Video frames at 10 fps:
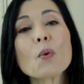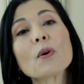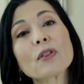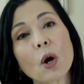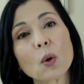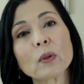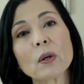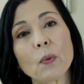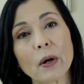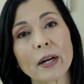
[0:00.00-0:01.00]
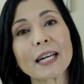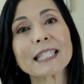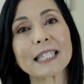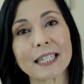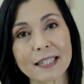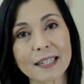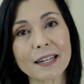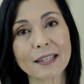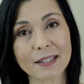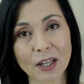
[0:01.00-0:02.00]
with only wearing a
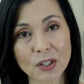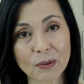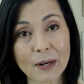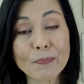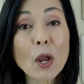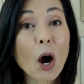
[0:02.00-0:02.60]
tinted sunscreen.